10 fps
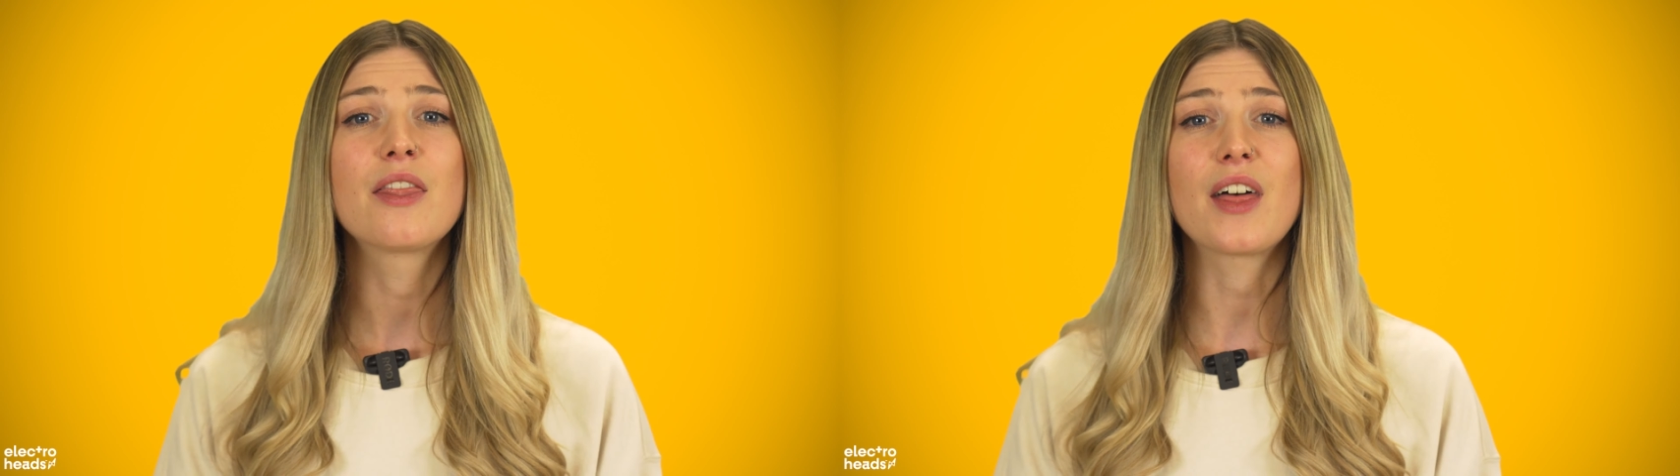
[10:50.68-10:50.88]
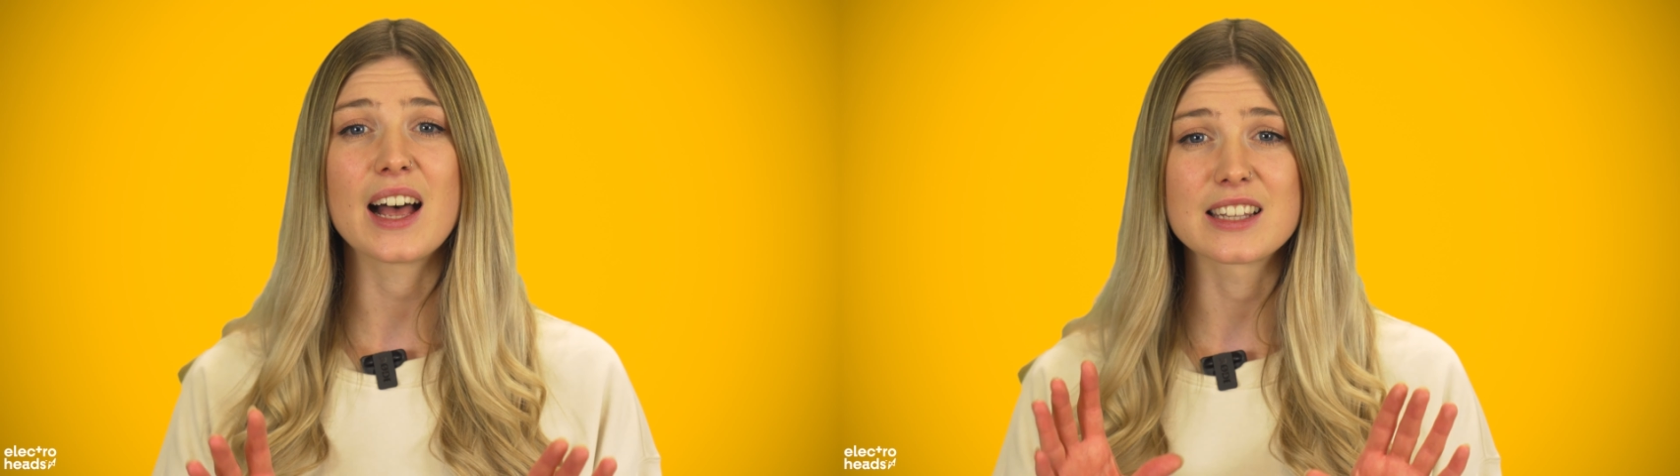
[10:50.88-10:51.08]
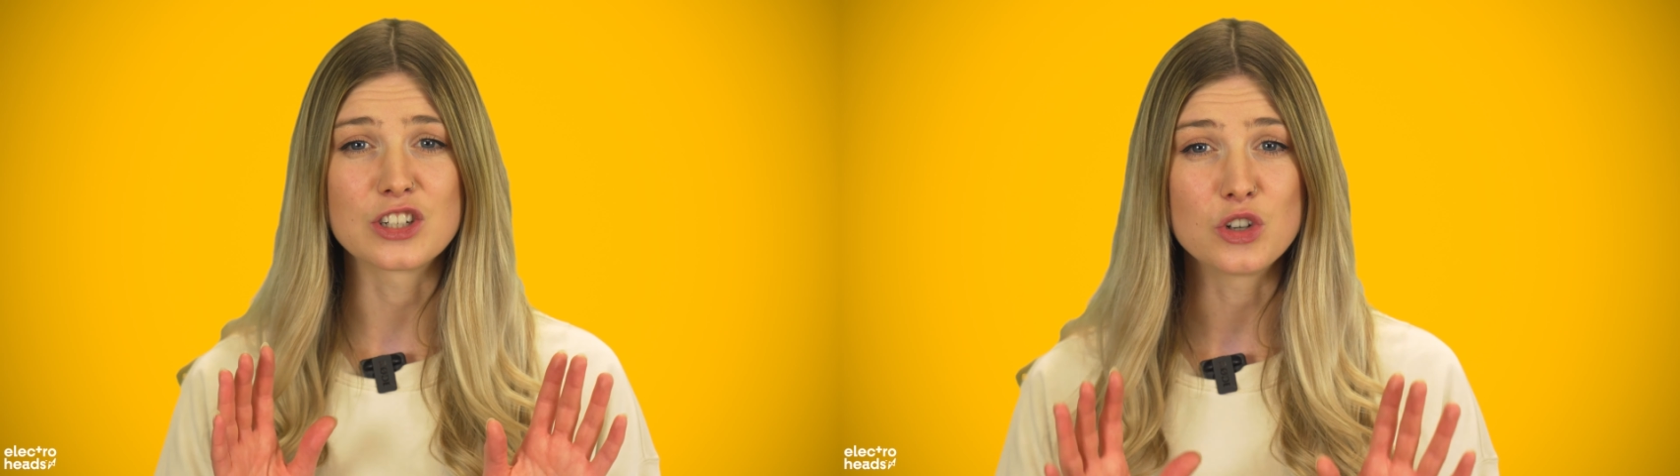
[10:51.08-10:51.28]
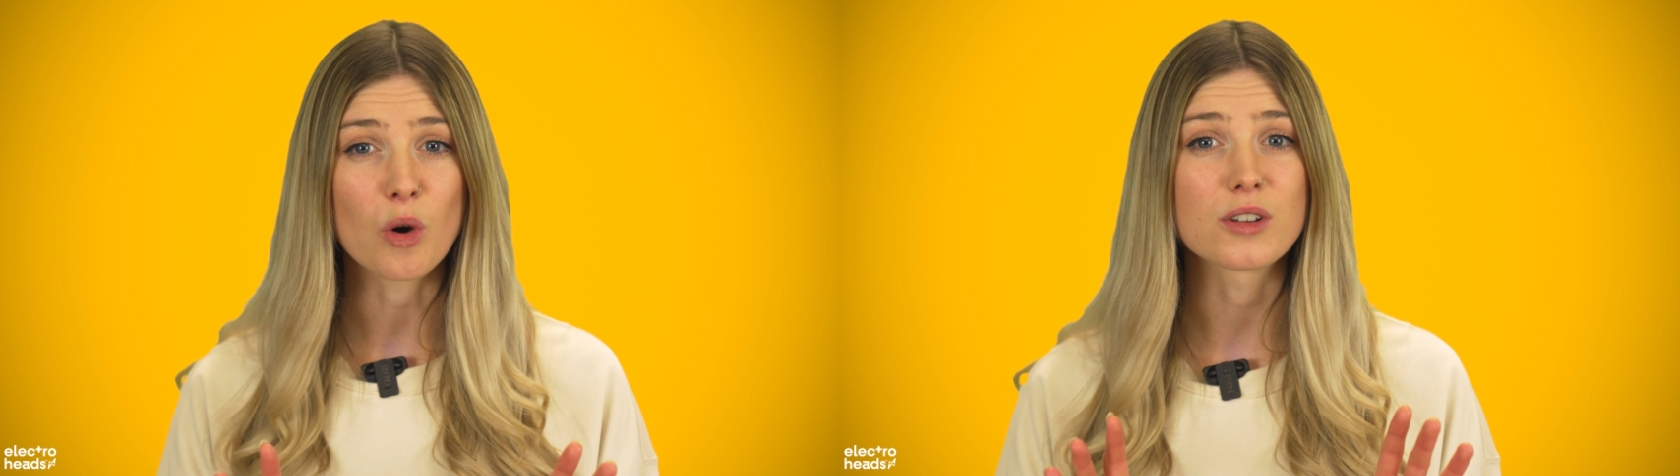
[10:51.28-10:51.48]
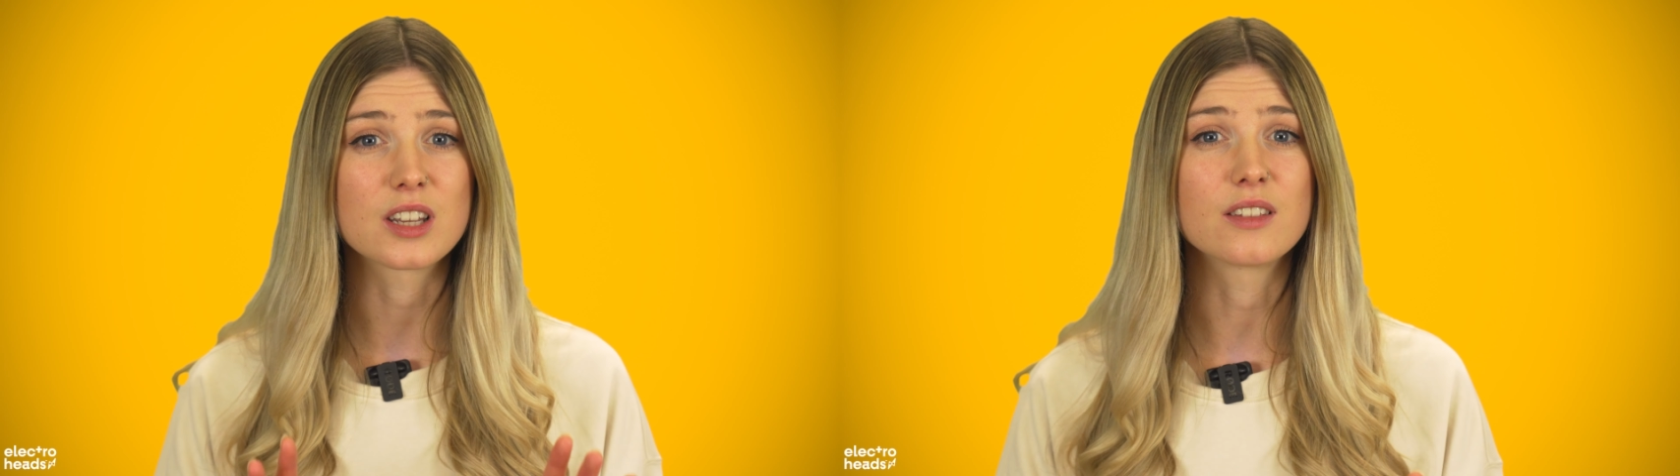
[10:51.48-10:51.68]
That's
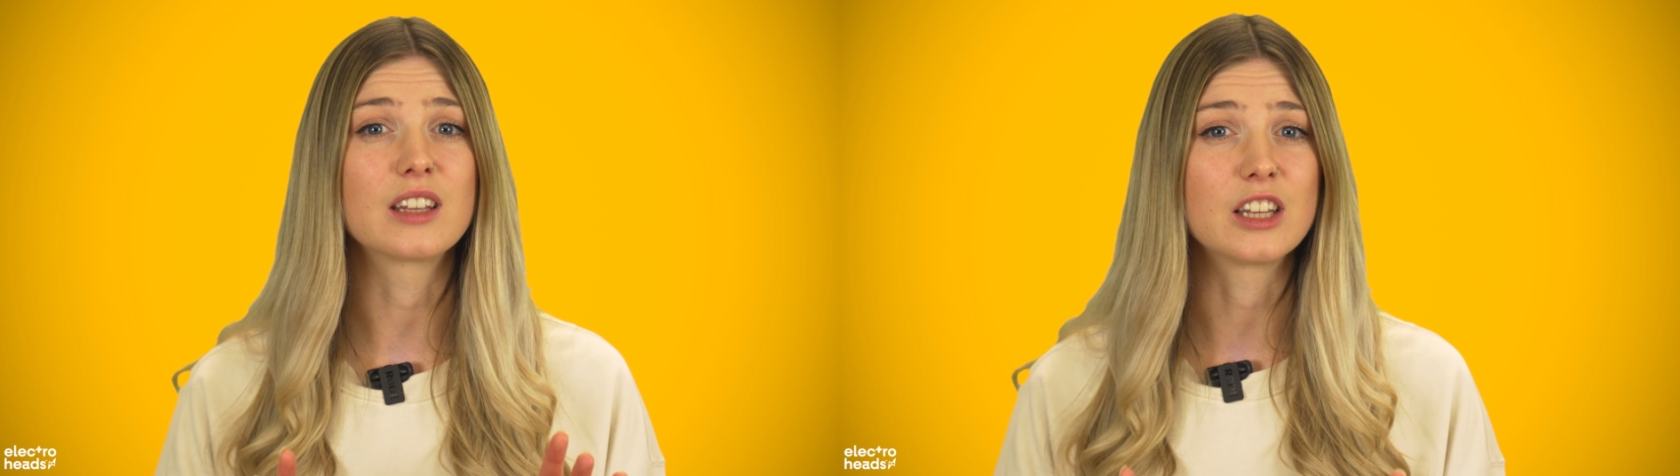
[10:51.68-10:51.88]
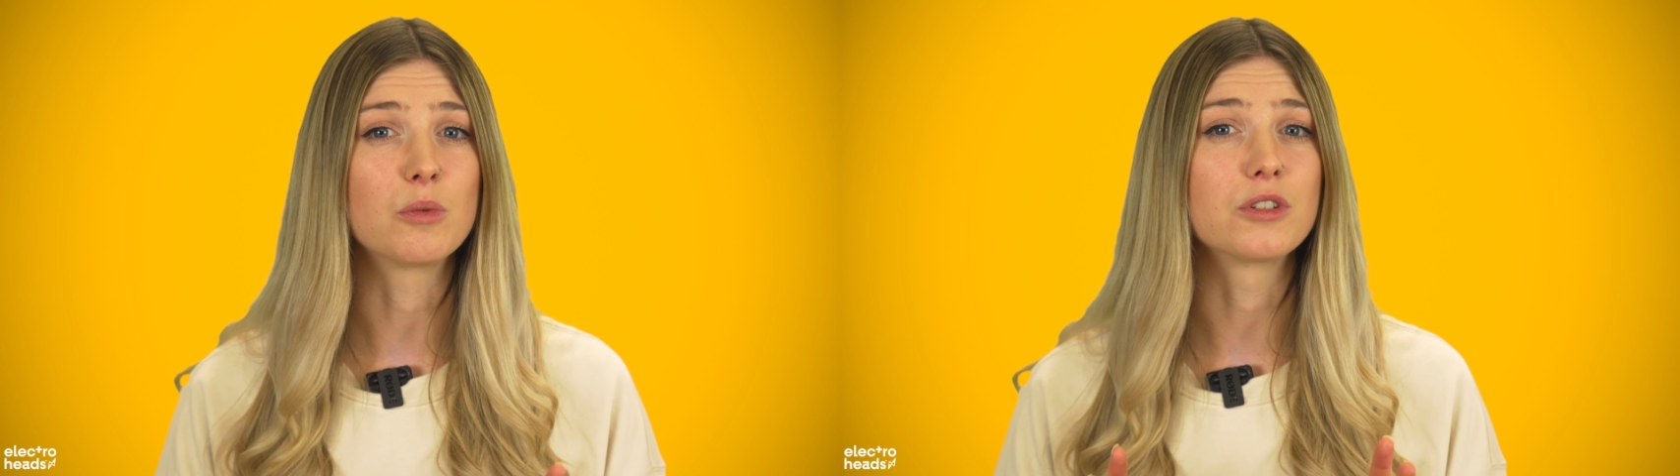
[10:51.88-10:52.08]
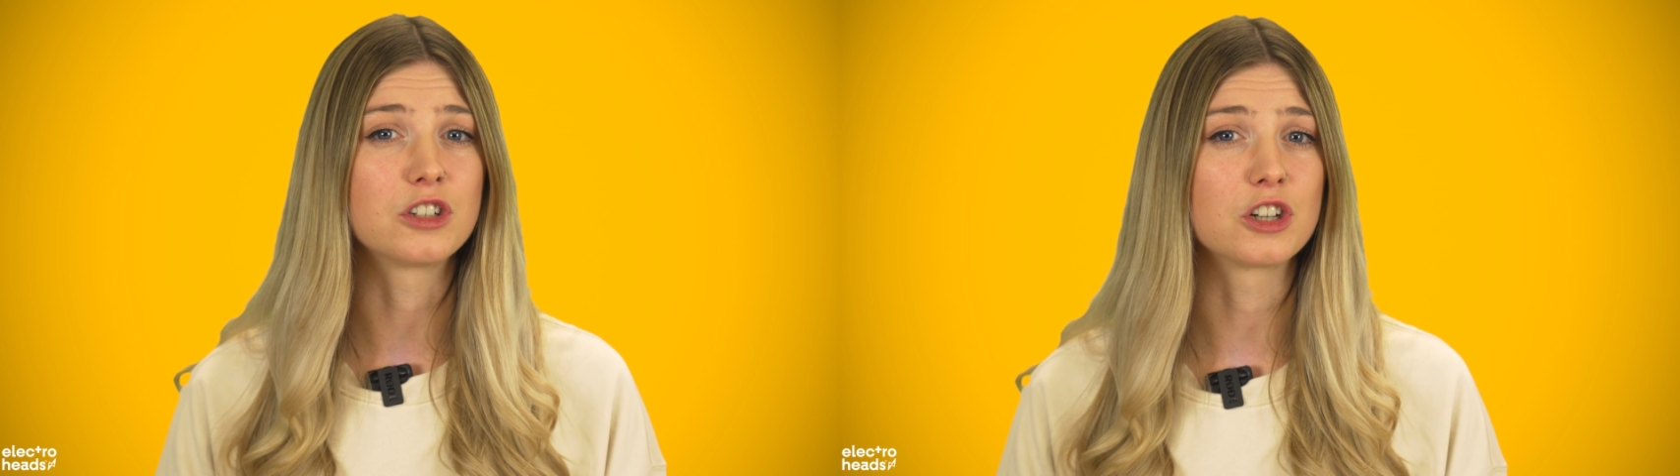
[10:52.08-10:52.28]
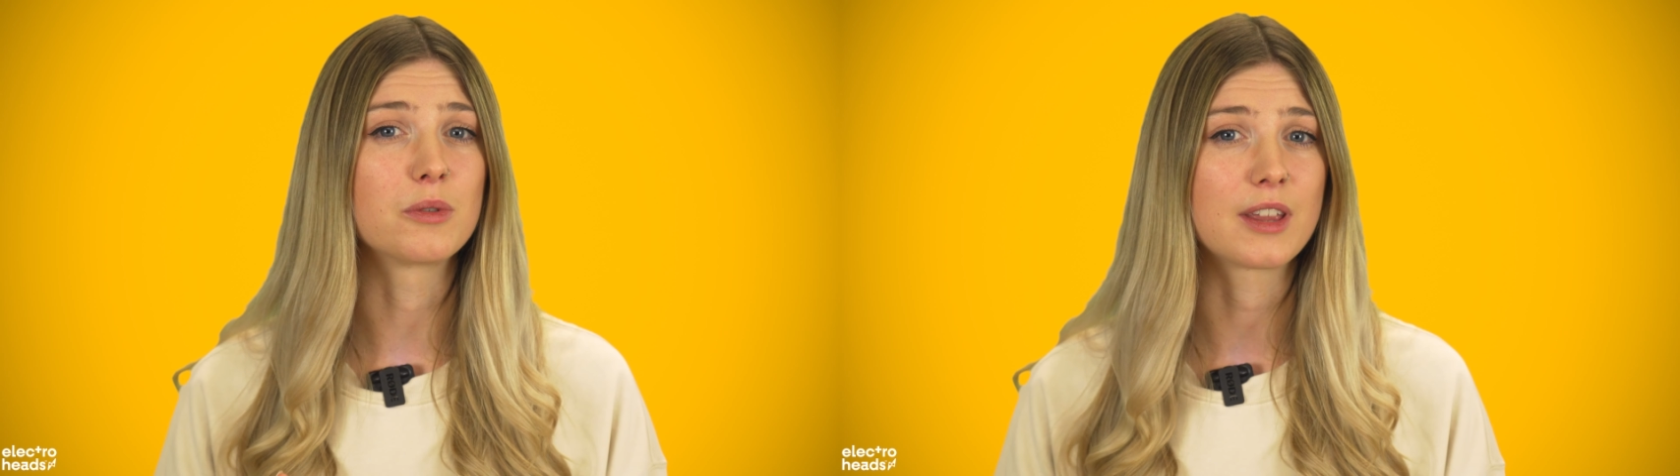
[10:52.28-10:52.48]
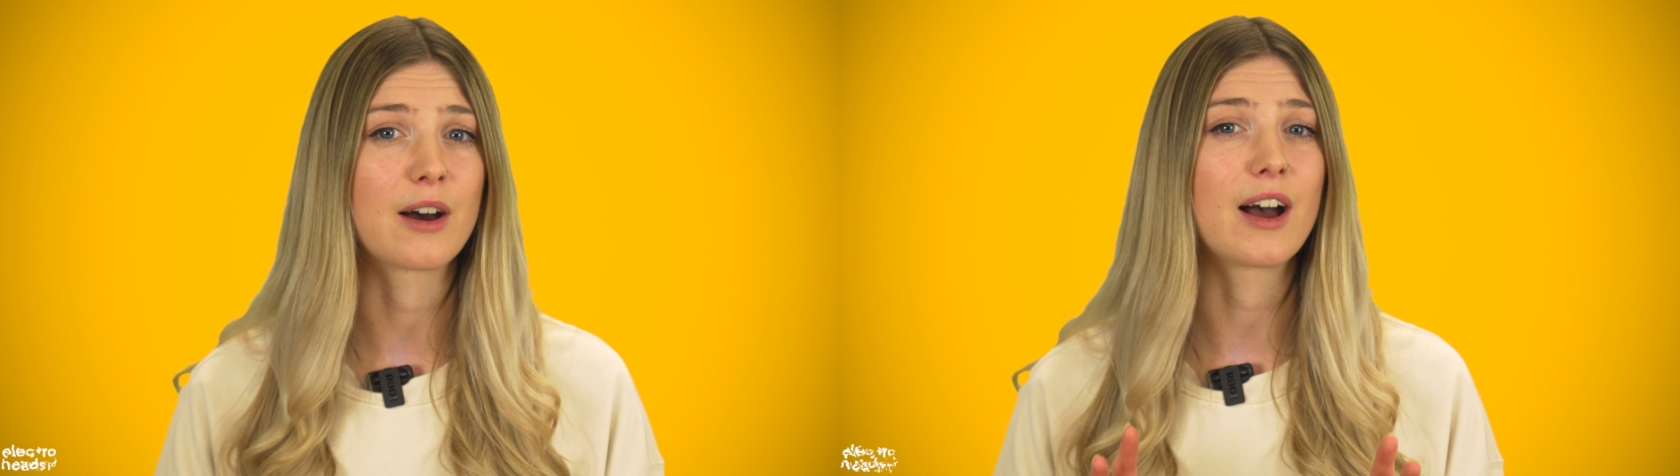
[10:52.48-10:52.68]
not something you want to do
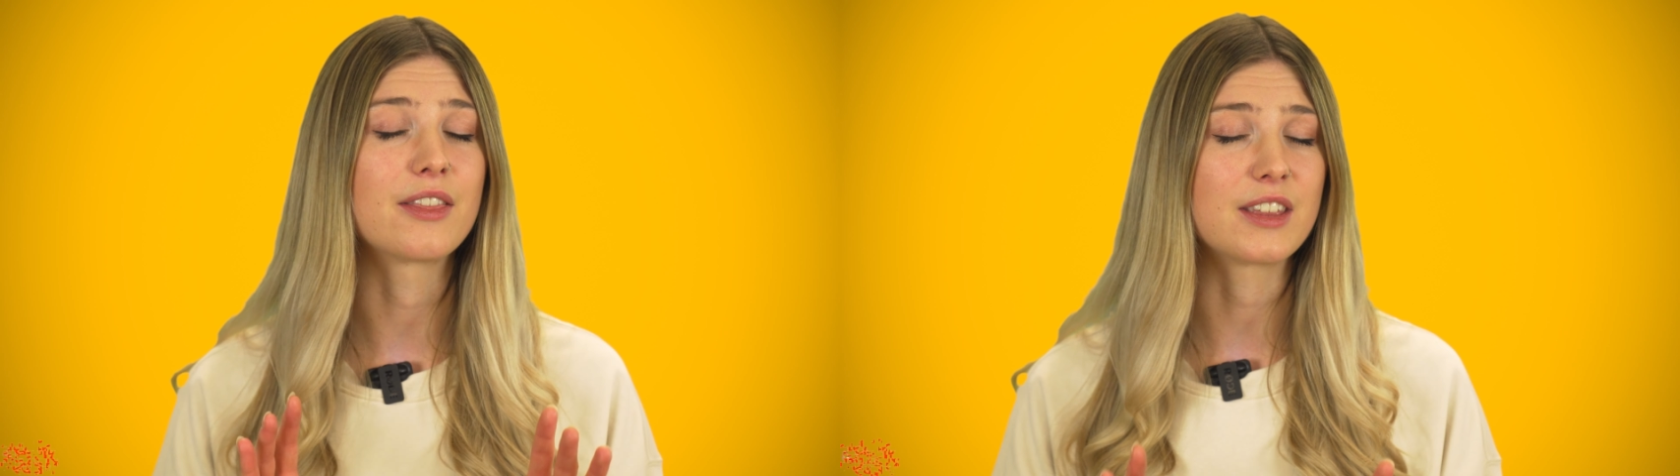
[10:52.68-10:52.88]
without at